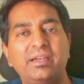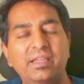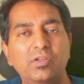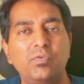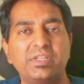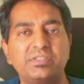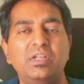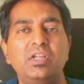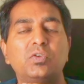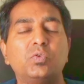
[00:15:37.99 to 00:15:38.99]
request
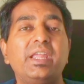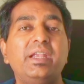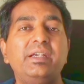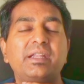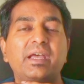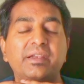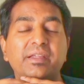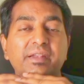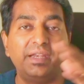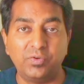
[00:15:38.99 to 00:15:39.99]
to the entire
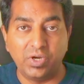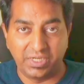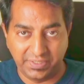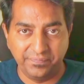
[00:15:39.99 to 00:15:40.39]
network.